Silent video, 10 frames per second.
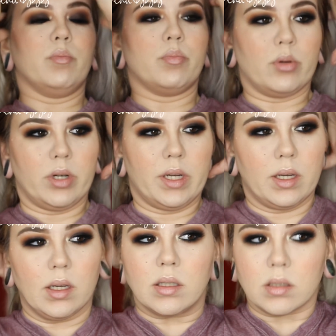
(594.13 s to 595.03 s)

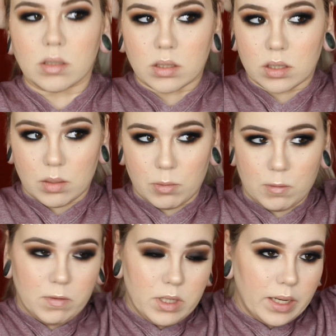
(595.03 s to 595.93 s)
bring some
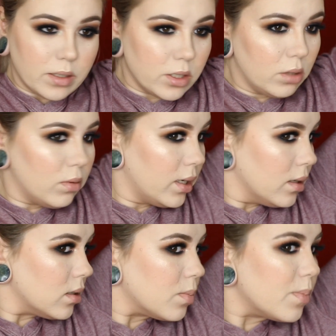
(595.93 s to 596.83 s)
of that
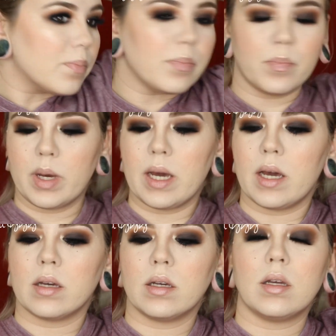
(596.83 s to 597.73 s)
dewiness
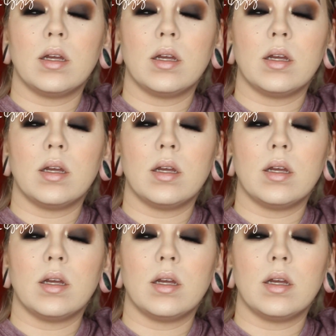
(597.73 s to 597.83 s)
back.